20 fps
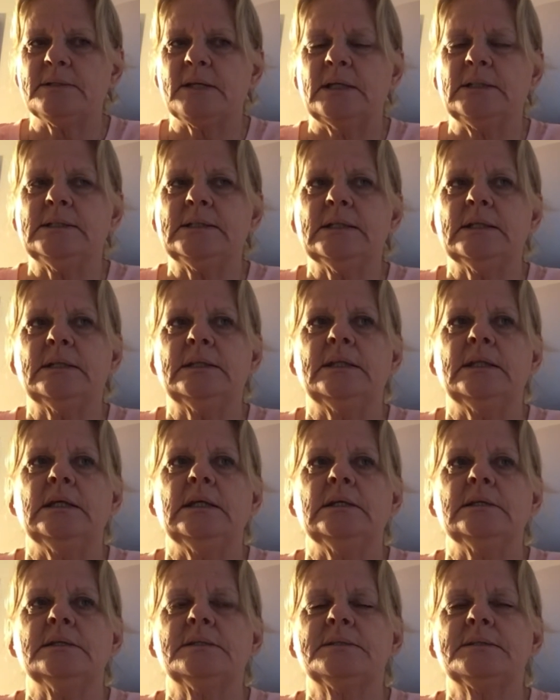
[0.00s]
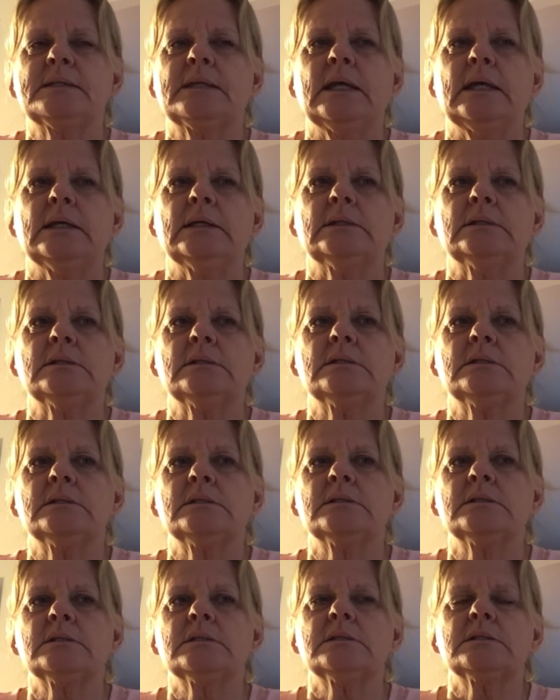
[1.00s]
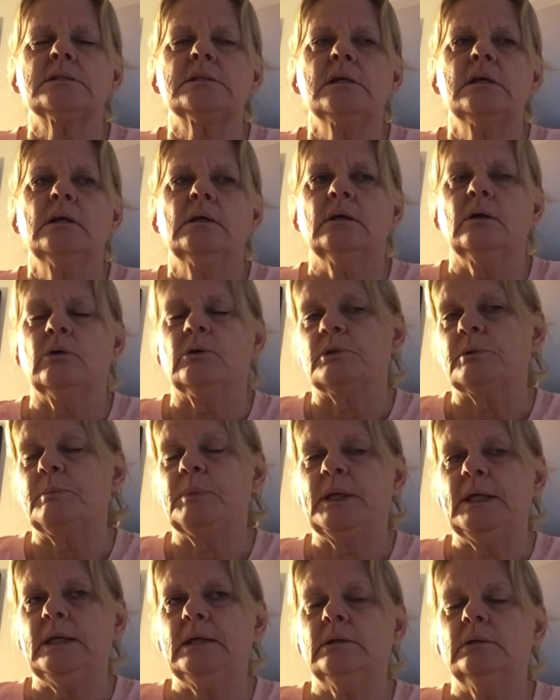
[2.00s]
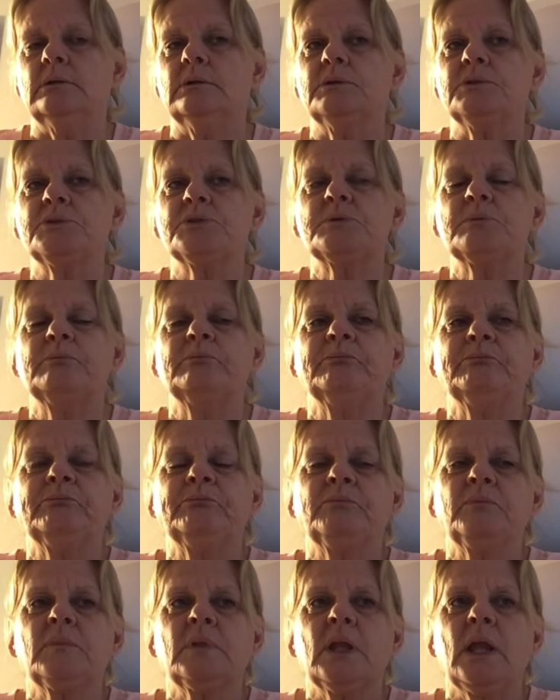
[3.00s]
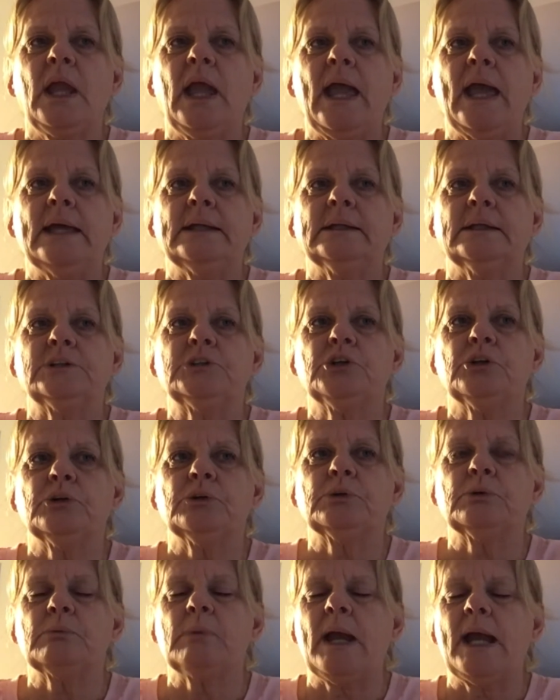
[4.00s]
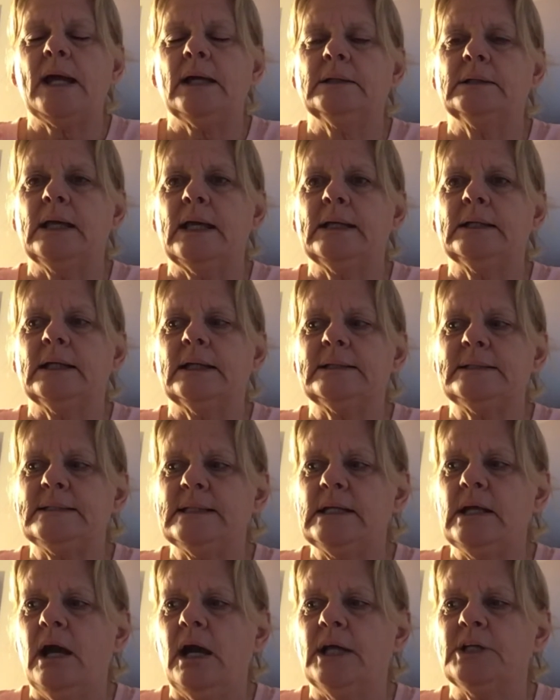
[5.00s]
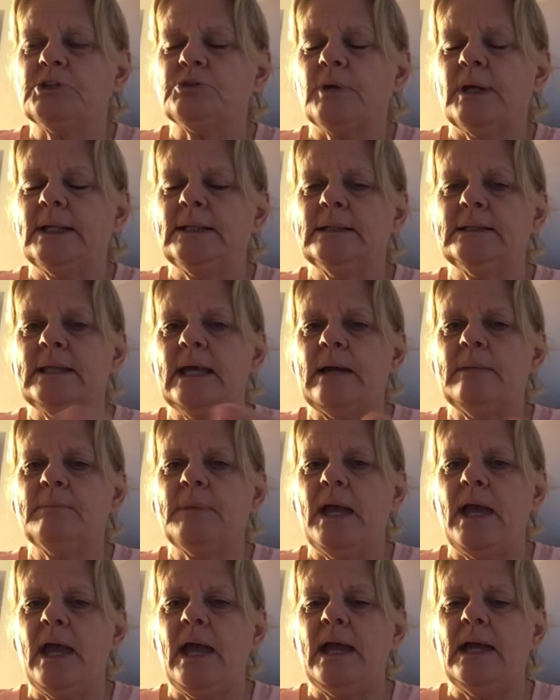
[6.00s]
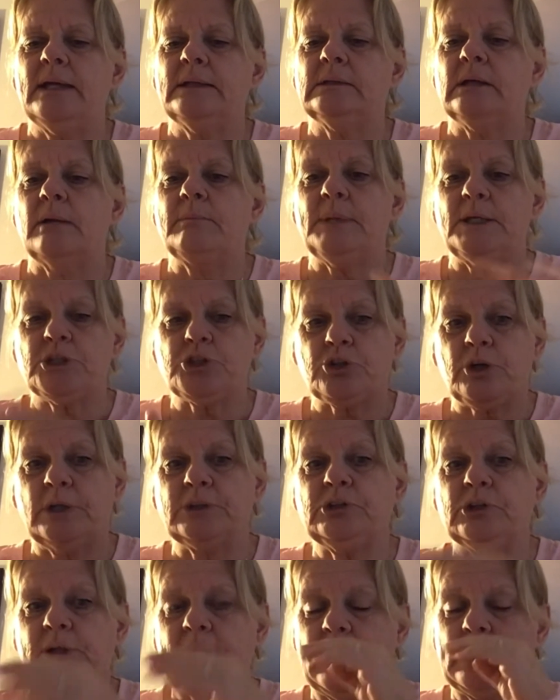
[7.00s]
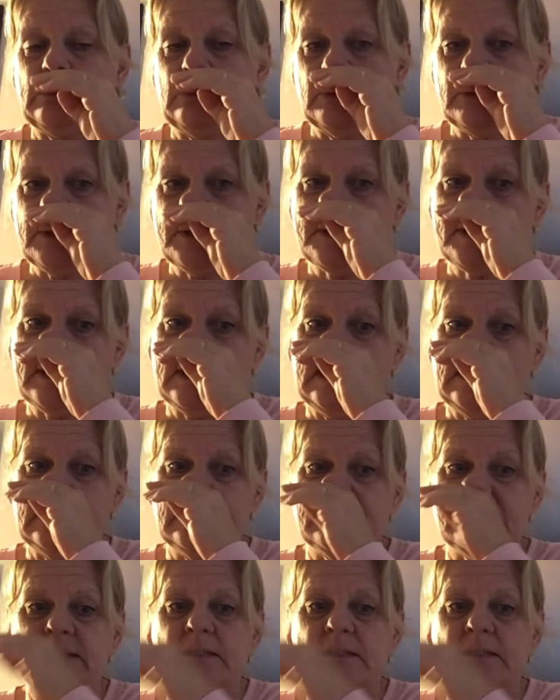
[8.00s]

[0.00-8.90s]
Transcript: I did the skins or the peels, and I turned around and I dehydrated them, and I made sure I took out all the seeds,